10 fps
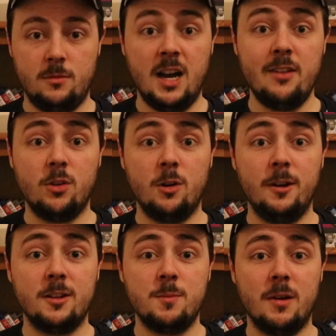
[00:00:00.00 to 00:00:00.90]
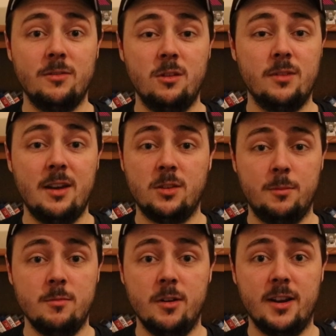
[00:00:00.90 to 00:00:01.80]
Hi everyone, welcome to my review of
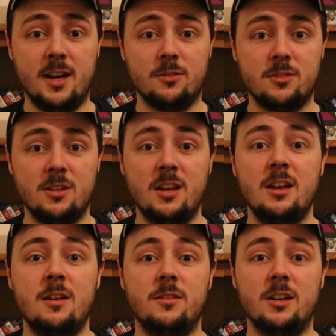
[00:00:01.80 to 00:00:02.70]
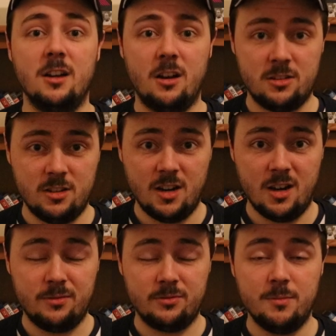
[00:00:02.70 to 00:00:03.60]
F.W. Murnau's The Last
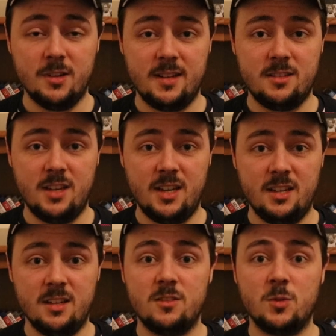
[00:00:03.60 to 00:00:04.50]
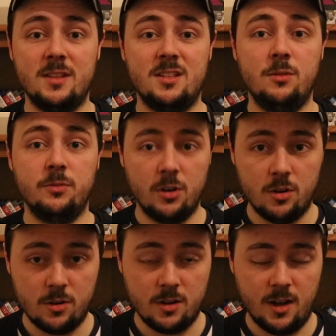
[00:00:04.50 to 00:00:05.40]
Laugh from
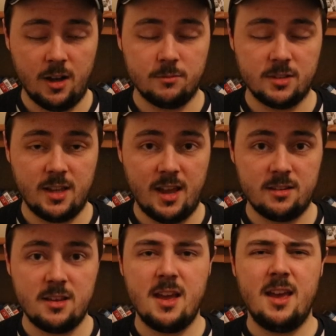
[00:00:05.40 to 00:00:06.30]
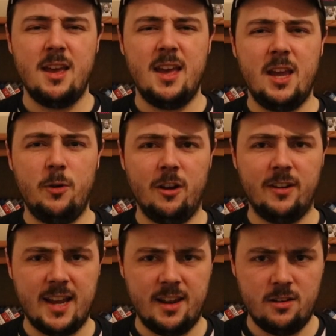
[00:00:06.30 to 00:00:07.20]
1924. So yes, here we are
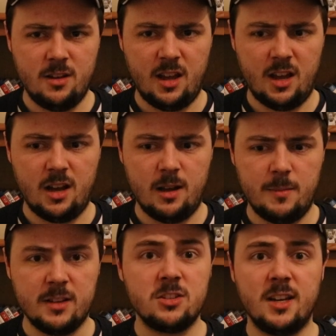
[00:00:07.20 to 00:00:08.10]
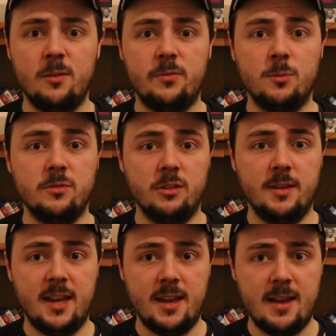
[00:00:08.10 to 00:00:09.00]
again, a silent film review
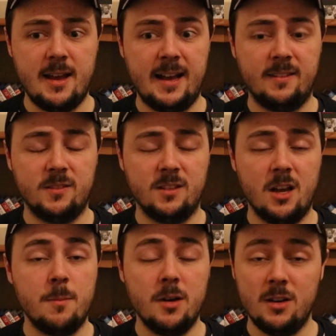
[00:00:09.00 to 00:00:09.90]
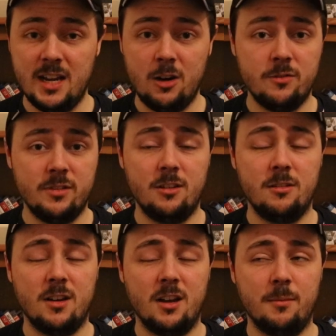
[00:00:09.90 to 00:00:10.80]
here and a Murnau review.
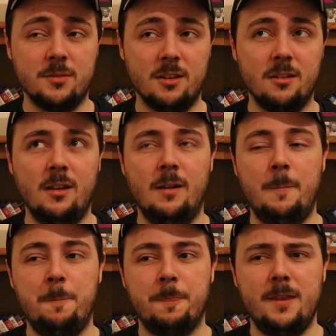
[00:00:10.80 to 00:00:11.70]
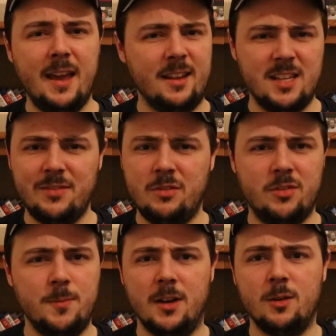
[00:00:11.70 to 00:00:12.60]
So yes, every
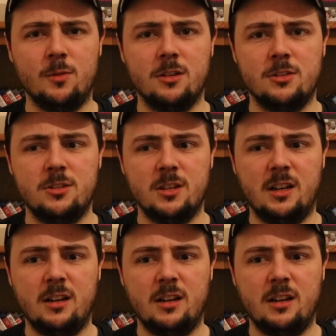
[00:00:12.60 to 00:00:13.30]
film that I watch,